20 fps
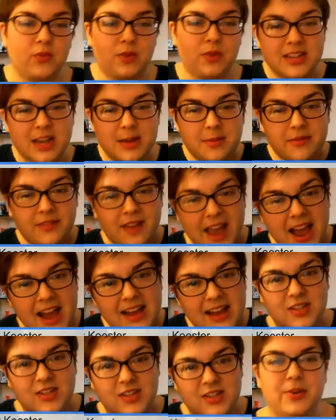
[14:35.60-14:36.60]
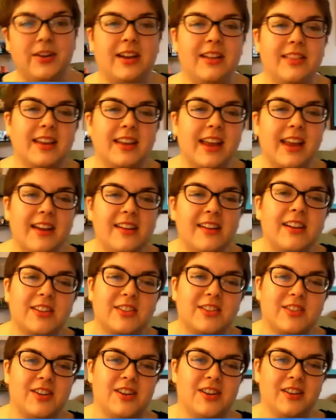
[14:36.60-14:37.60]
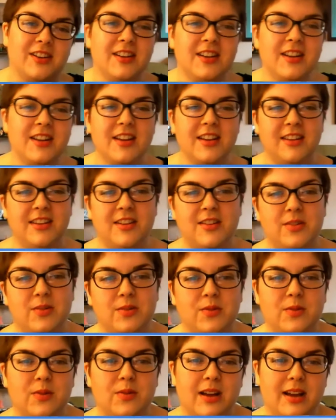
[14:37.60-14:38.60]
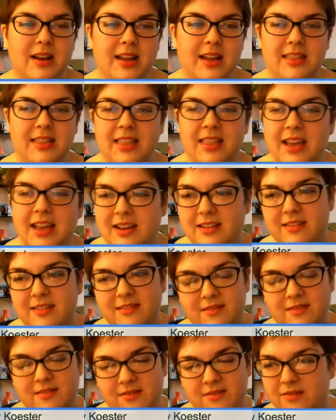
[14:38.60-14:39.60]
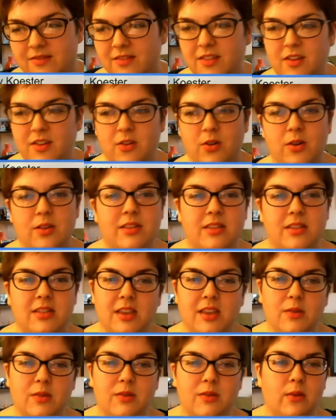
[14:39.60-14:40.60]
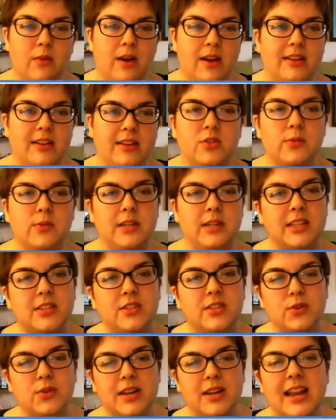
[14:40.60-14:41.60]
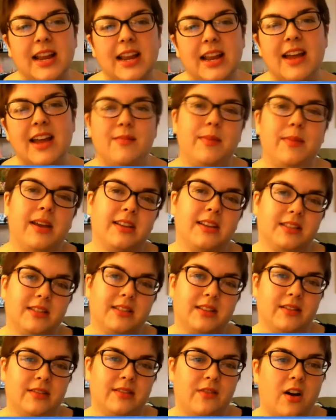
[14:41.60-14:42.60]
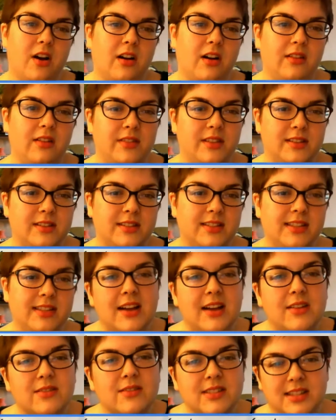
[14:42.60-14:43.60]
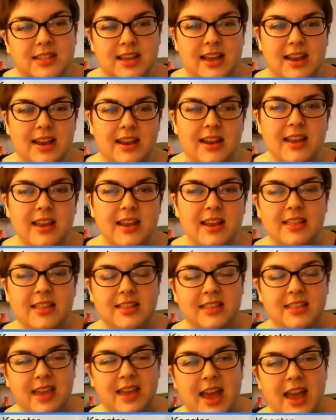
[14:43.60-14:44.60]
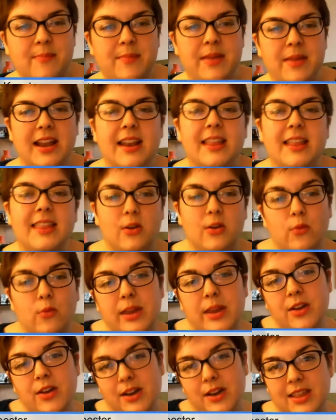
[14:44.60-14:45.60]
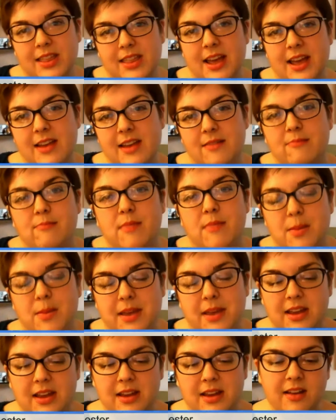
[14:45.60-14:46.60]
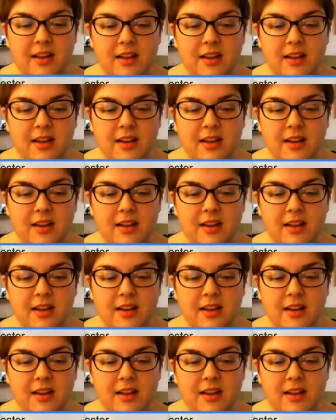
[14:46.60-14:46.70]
of what type of hat to put on the character, and then, or they wanted to read the story again because of all of the sounds that the app made and that we could then mimic.